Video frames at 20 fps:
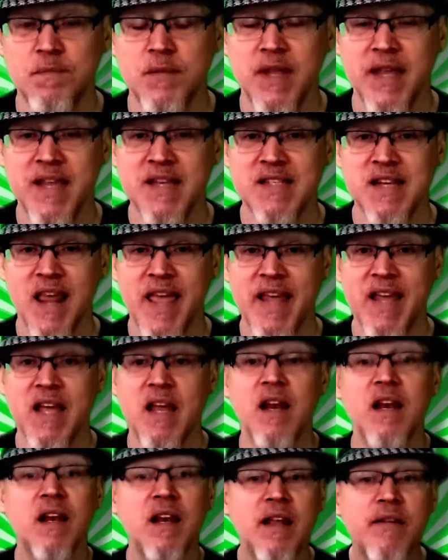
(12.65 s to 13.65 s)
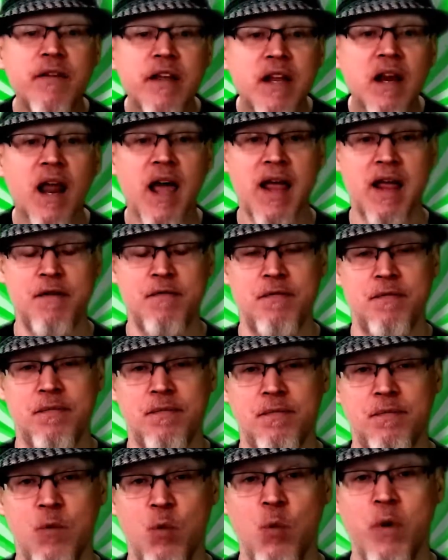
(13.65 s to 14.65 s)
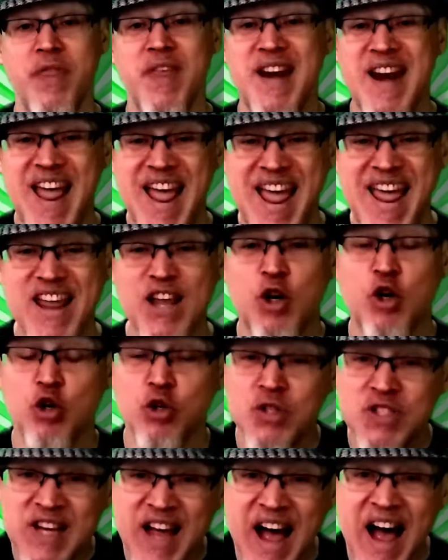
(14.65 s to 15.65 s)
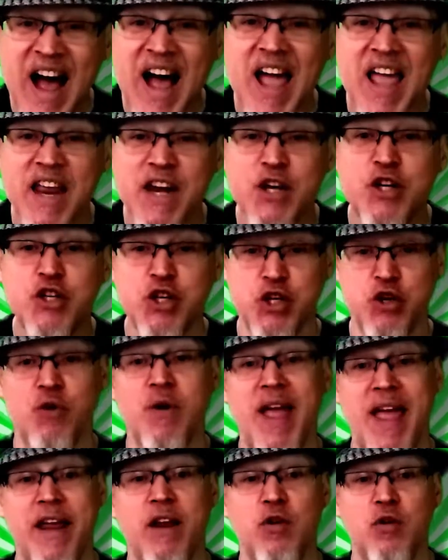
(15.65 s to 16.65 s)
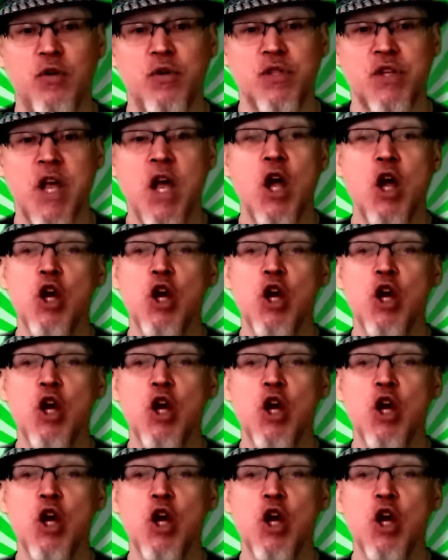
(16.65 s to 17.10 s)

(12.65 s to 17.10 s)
is like living life with an anchor tied to your ankles,